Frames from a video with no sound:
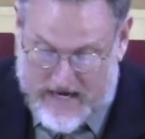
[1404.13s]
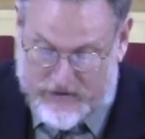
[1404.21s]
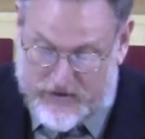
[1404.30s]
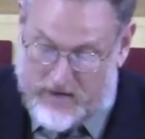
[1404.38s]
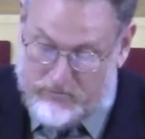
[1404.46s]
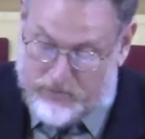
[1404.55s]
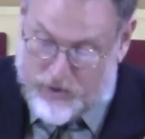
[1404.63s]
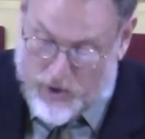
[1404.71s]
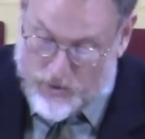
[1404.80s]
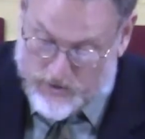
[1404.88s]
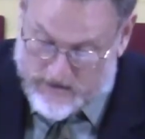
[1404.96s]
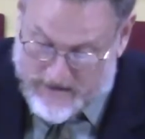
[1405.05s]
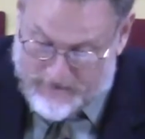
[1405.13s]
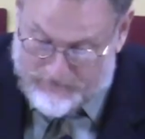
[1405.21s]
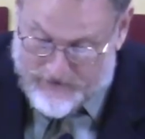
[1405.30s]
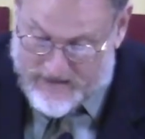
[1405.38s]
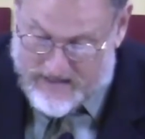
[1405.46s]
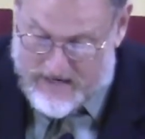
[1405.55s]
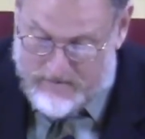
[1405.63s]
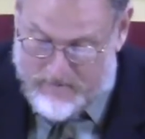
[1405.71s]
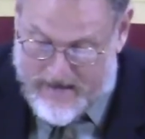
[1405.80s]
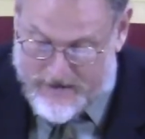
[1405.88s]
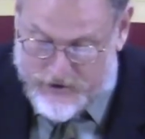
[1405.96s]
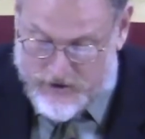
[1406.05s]
at the prolific
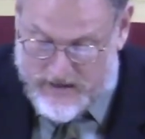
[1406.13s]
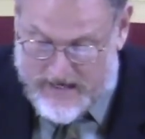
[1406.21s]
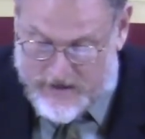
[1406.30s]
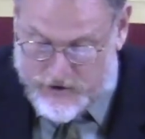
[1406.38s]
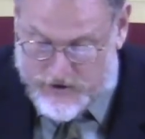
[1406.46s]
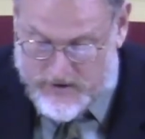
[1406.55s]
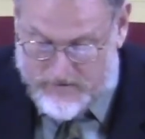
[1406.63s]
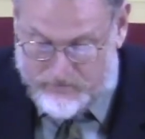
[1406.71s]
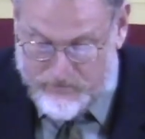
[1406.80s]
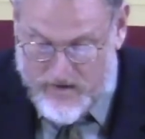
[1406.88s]
imagination